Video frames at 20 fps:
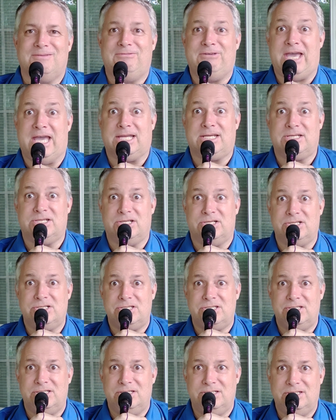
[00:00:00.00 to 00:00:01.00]

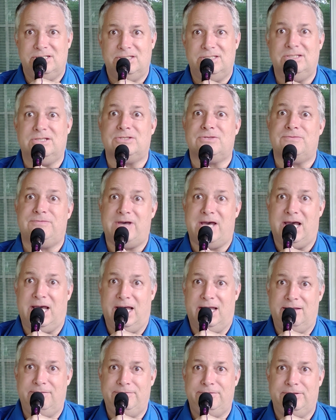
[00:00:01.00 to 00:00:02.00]
factors. There's
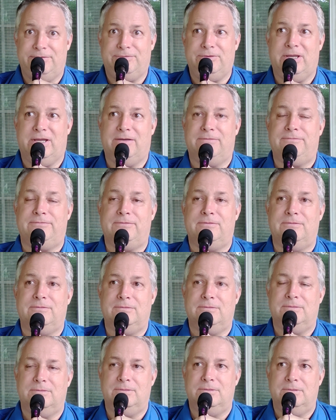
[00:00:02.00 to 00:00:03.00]
5. If you have
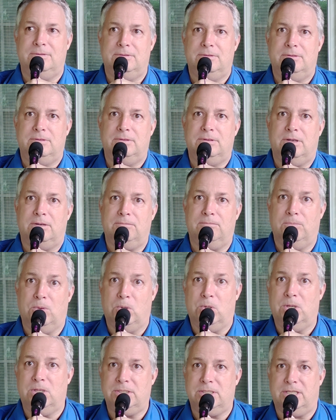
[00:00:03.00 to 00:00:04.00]

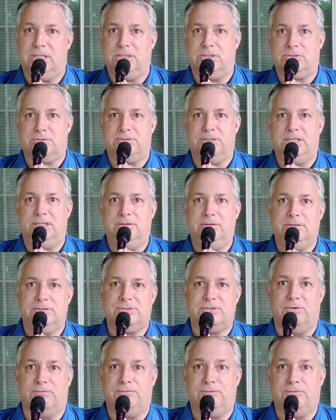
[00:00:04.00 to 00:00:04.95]
more than 3, so